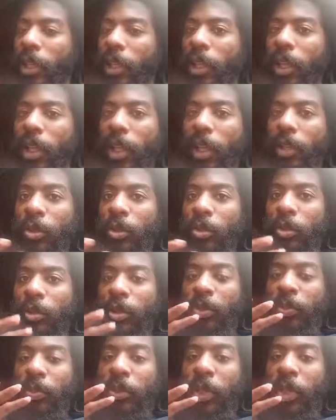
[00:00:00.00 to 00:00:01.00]
how to
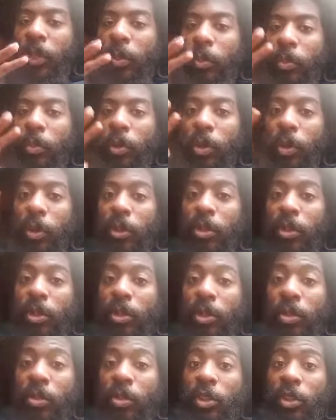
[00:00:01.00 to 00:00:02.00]
respect
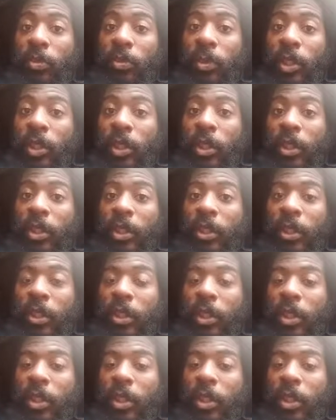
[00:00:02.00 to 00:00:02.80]
personal space